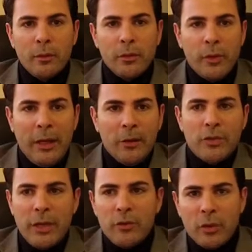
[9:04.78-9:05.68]
You
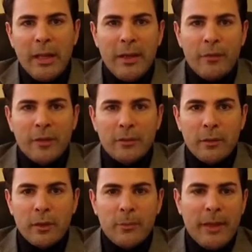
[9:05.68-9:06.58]
cannot change your life
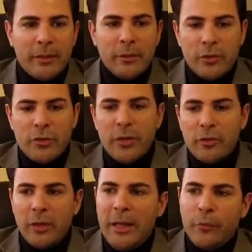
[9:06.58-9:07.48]
expecting to change
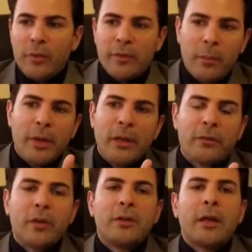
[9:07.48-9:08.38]
your life when somebody else
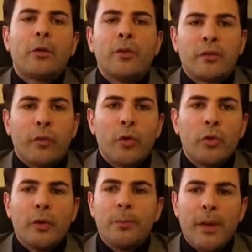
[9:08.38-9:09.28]
is going to take a risk for
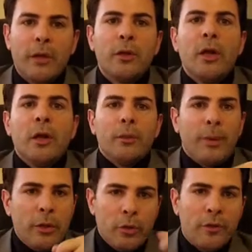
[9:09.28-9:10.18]
you and pay
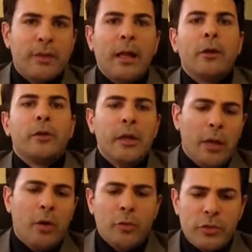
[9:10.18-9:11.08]
you a salary.
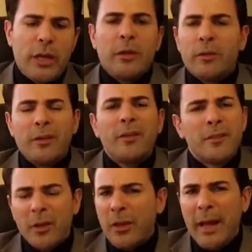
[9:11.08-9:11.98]
Yeah, go change it.
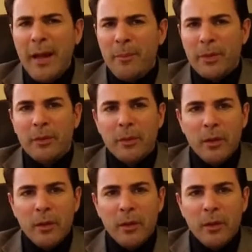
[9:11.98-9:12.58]
It's not going to happen.